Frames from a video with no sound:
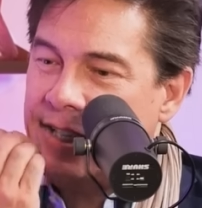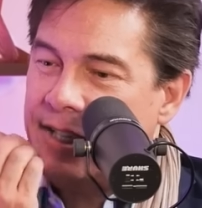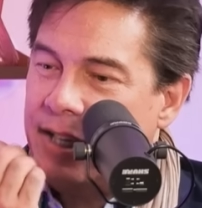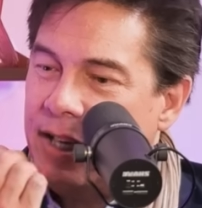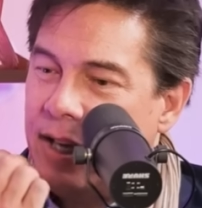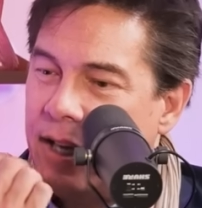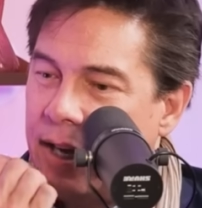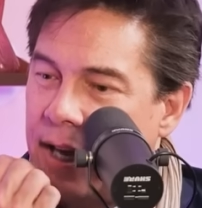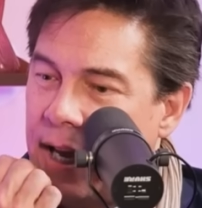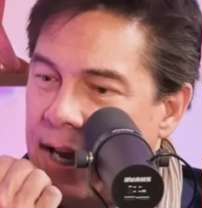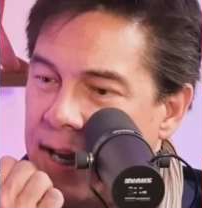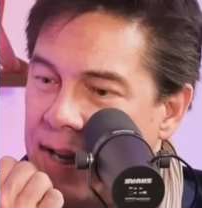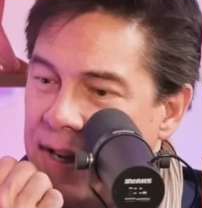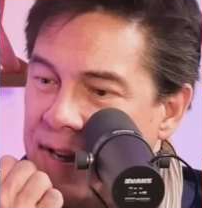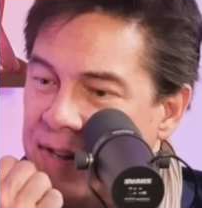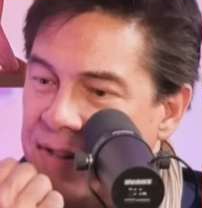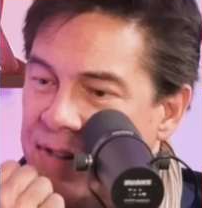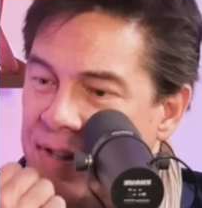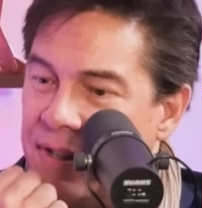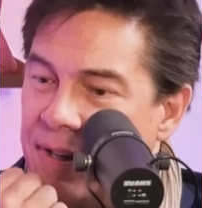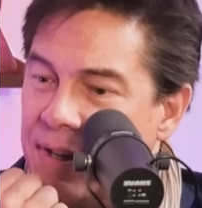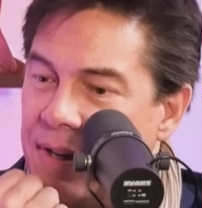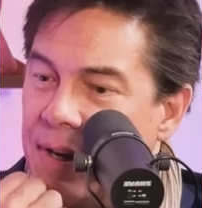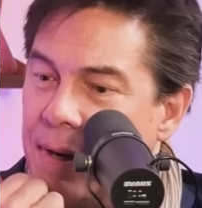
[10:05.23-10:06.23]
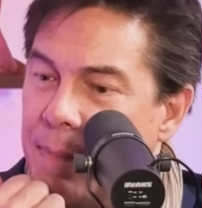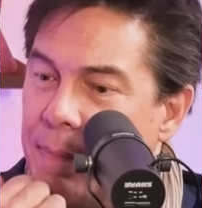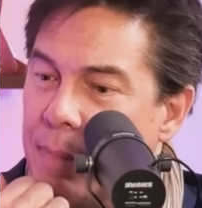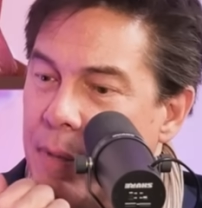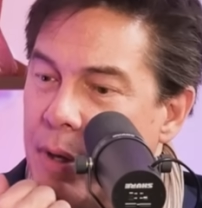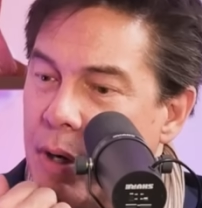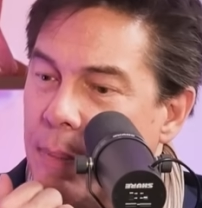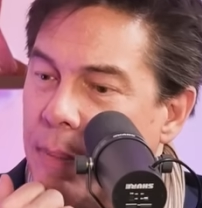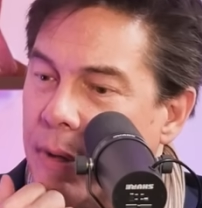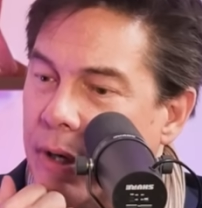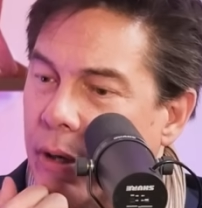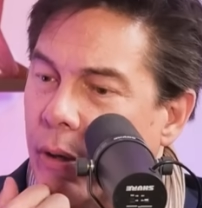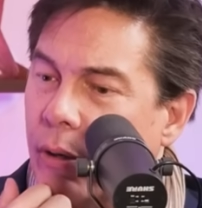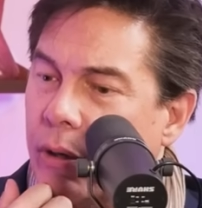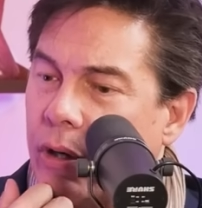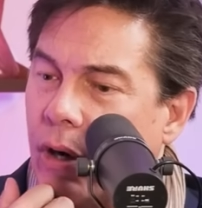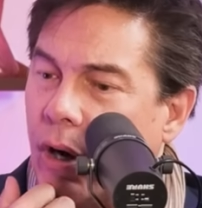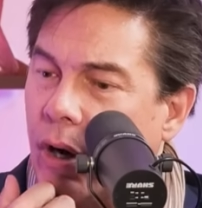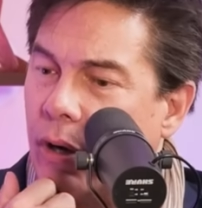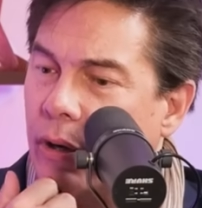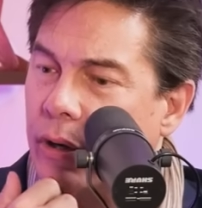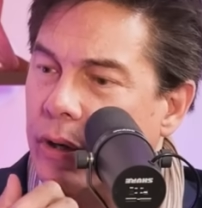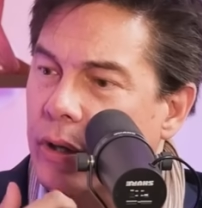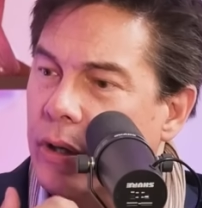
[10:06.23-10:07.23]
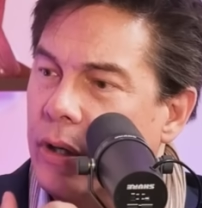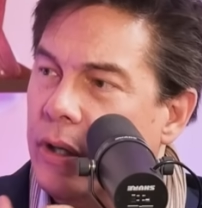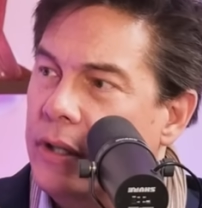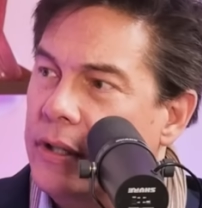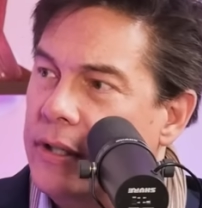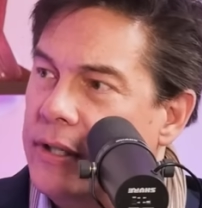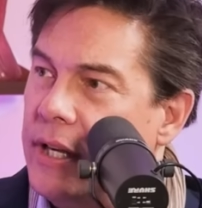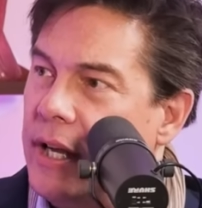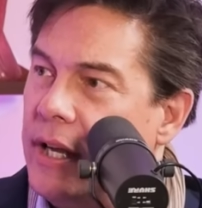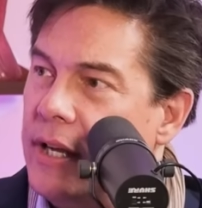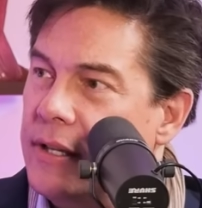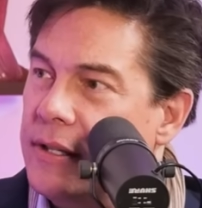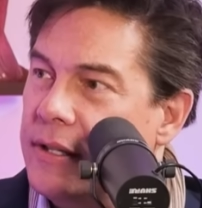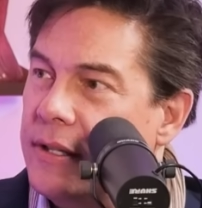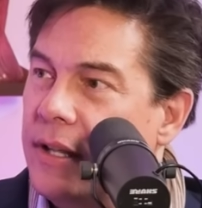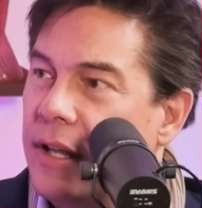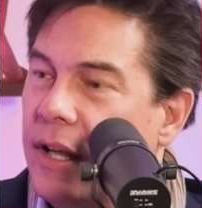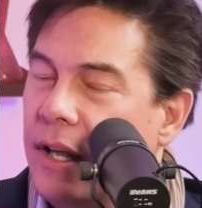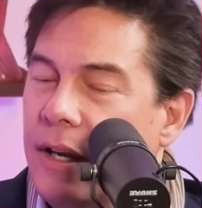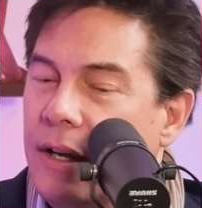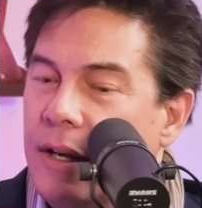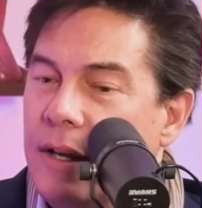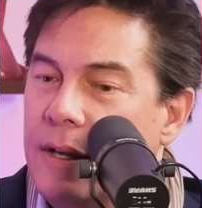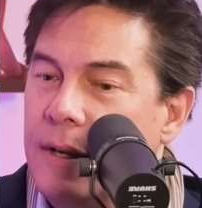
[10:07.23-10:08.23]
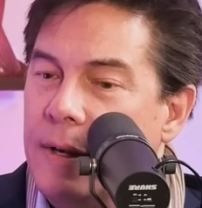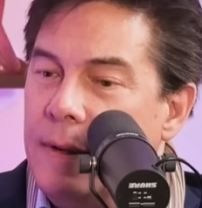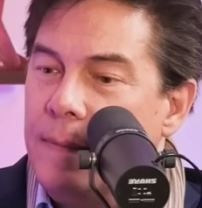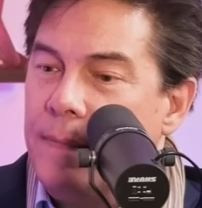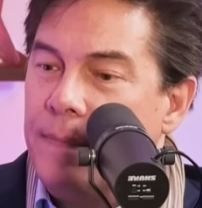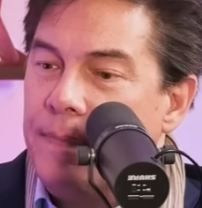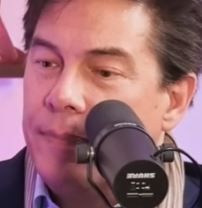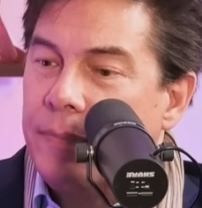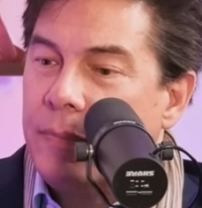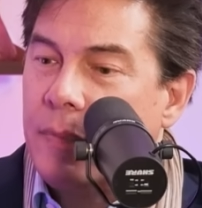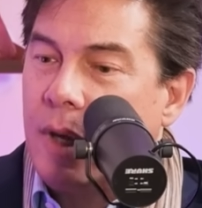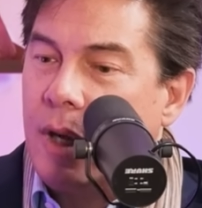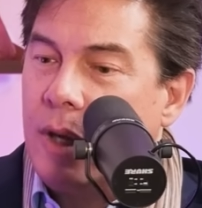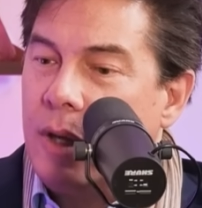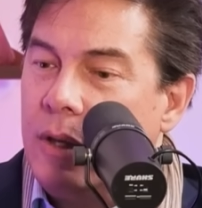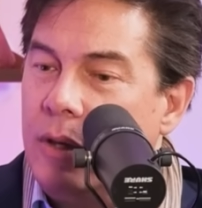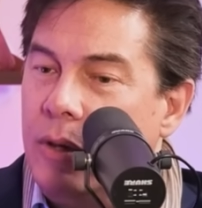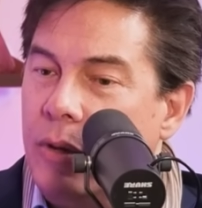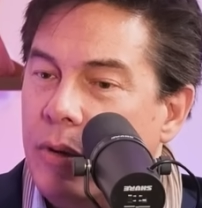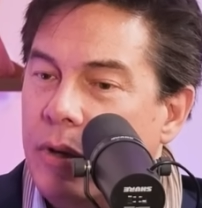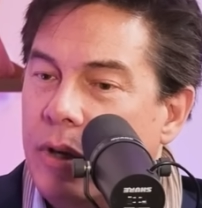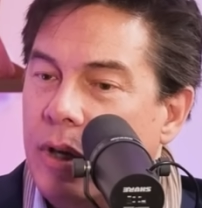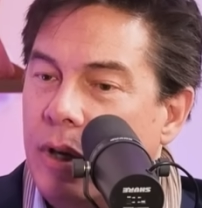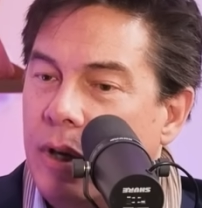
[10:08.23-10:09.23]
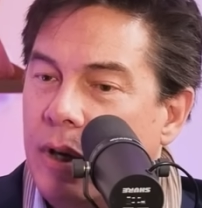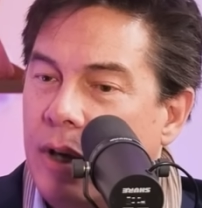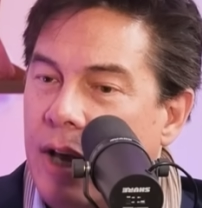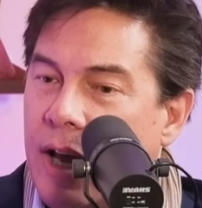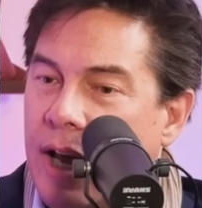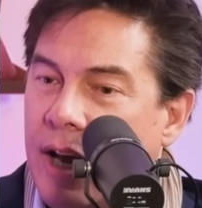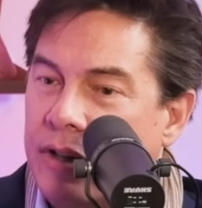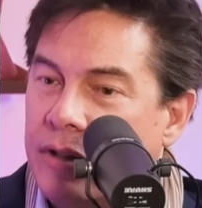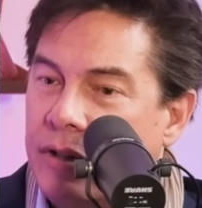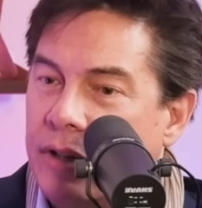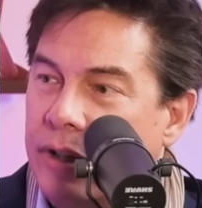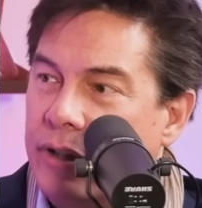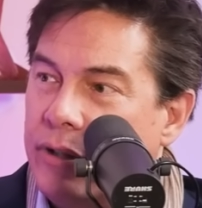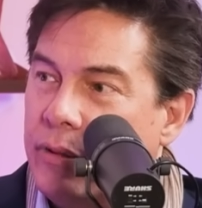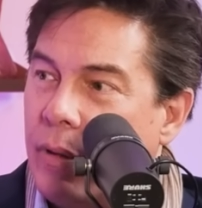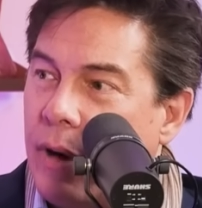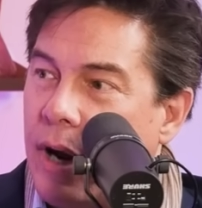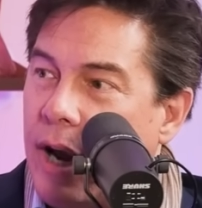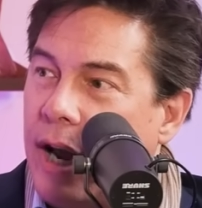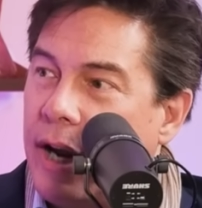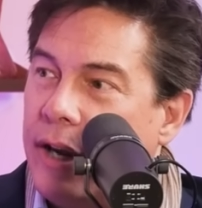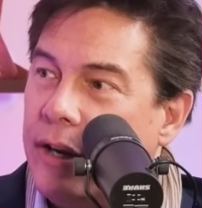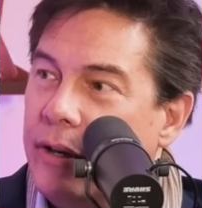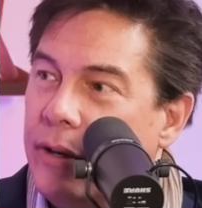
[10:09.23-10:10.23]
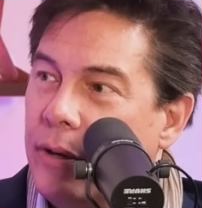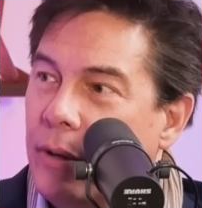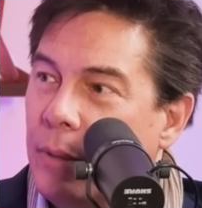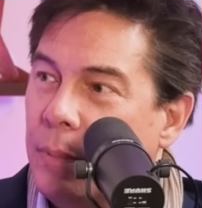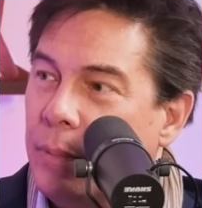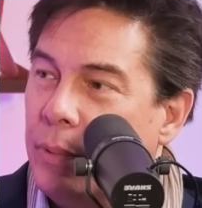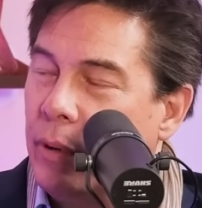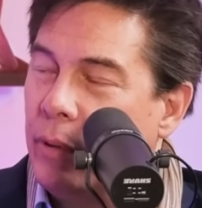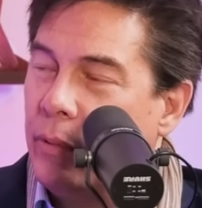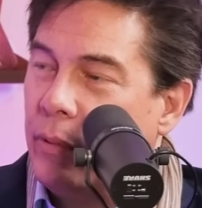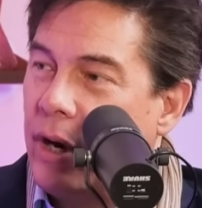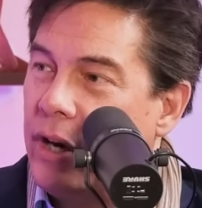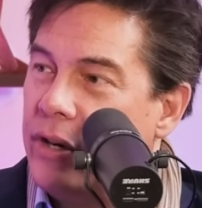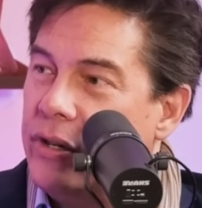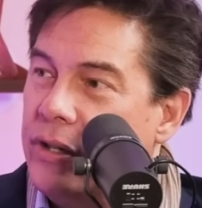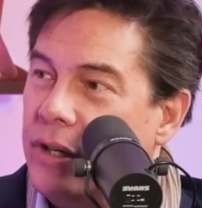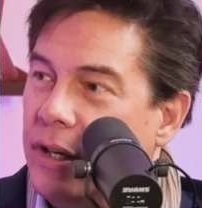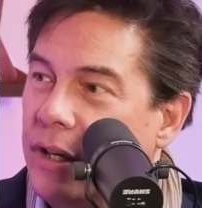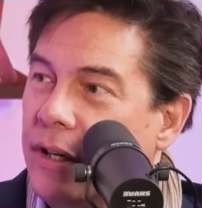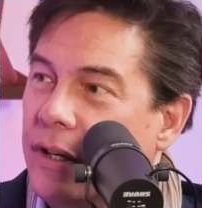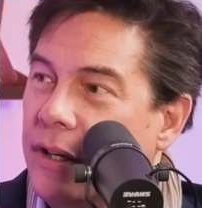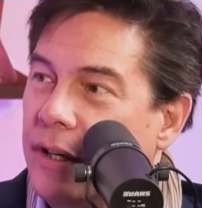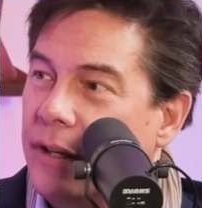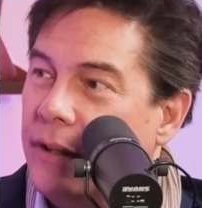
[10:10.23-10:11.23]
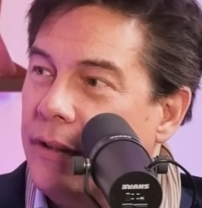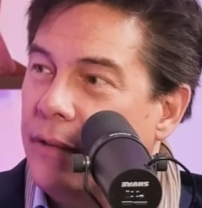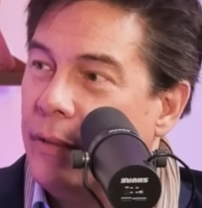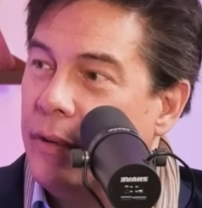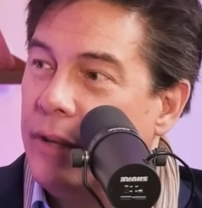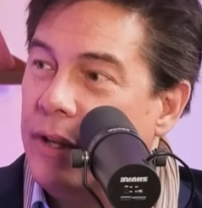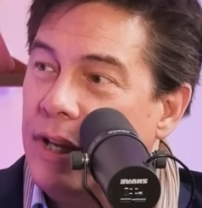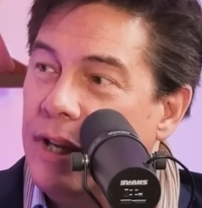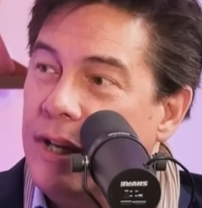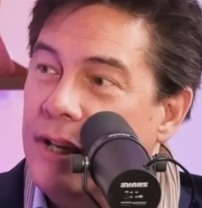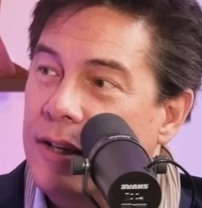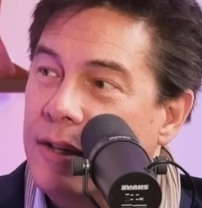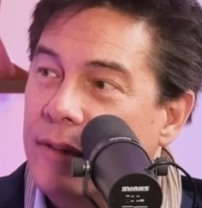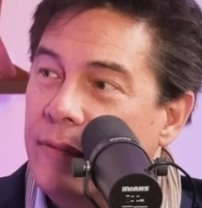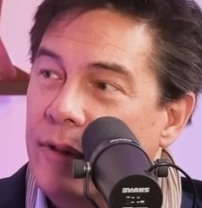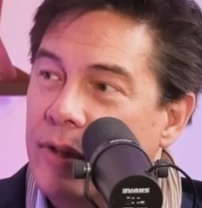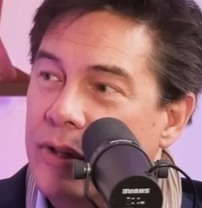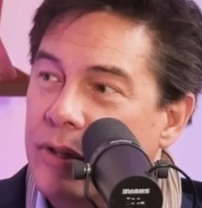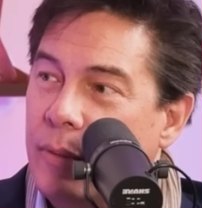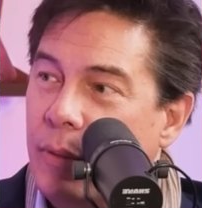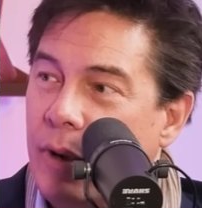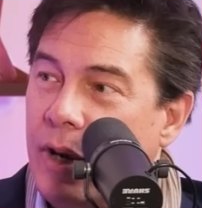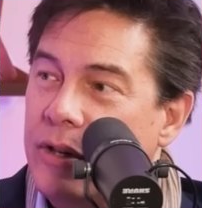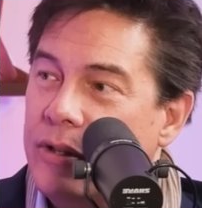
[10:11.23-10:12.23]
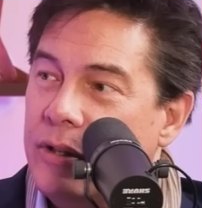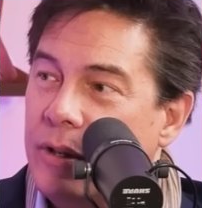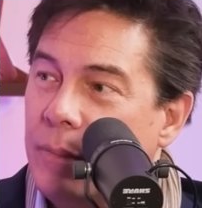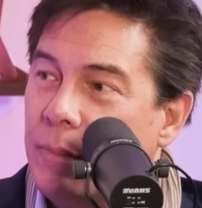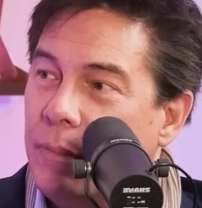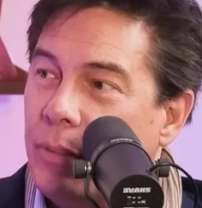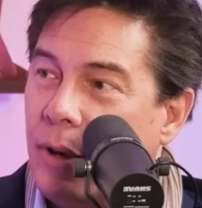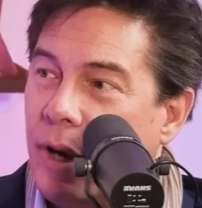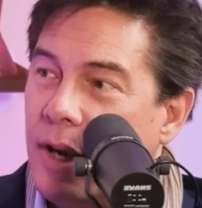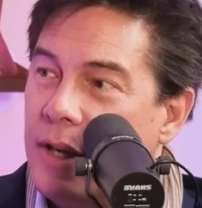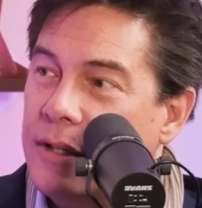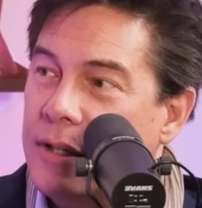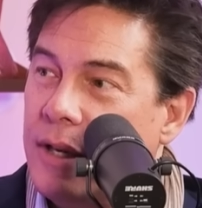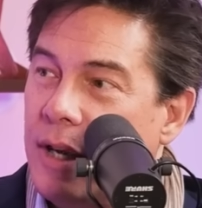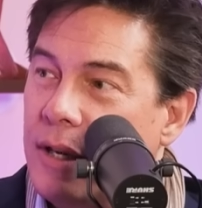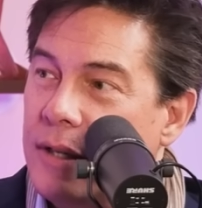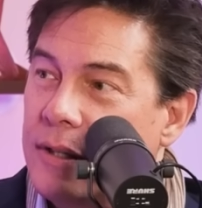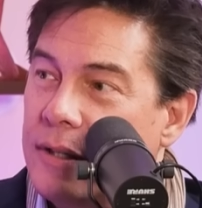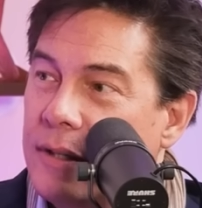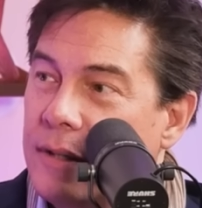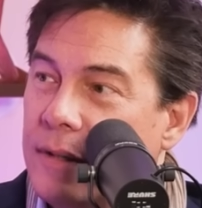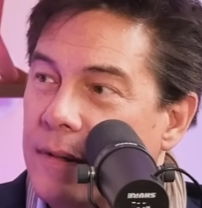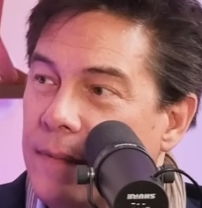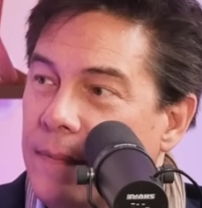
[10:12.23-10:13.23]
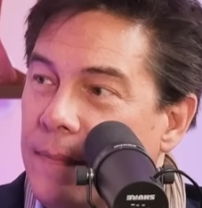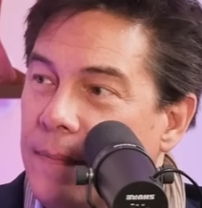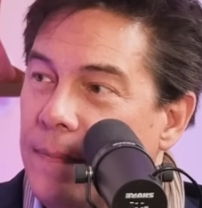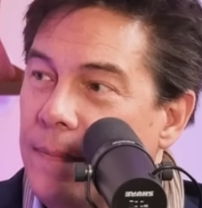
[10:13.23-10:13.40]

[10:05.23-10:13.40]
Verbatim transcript: see it as a moment. You know, Carl Jung says that you can actually track your progression through the individuation process